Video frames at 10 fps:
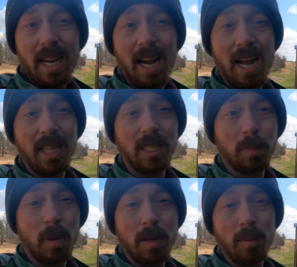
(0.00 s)
And I had
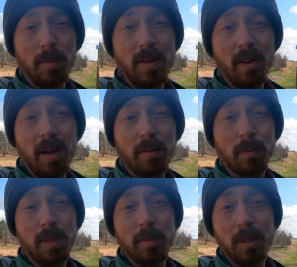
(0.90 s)
this problem even
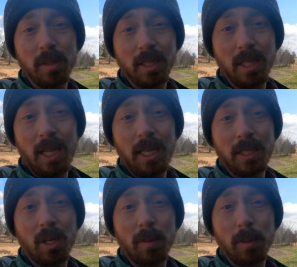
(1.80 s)
after rebuilding the
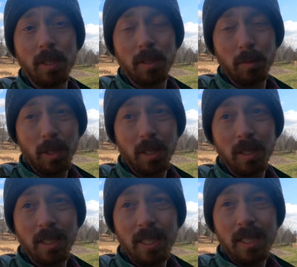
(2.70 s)
last carburetor, where